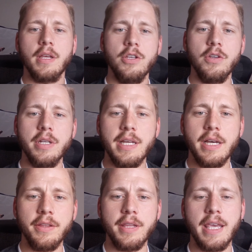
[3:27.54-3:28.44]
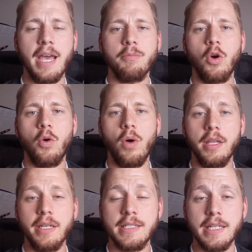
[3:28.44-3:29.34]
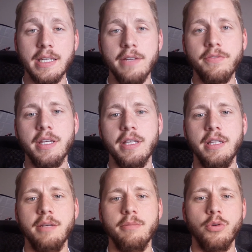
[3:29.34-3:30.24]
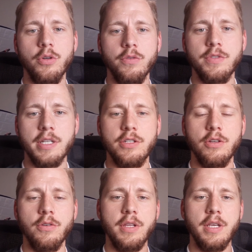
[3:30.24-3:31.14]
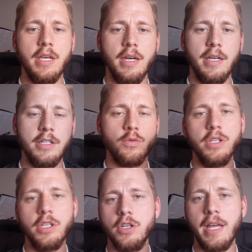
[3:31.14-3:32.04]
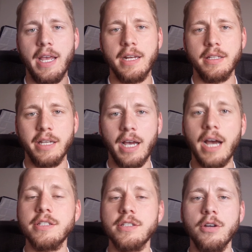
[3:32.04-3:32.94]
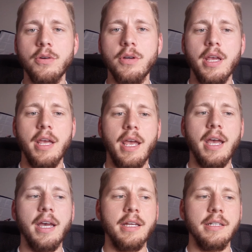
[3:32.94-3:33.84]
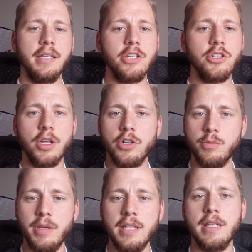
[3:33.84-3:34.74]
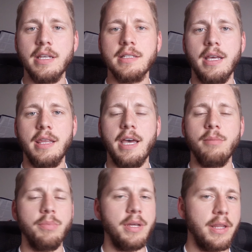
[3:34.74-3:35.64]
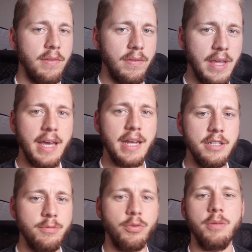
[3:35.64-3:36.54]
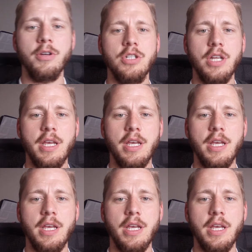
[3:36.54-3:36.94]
you can tell that the camera quality significantly improves. And so it's really good at handling ISO and like shutter speed and things like that, but that is pretty much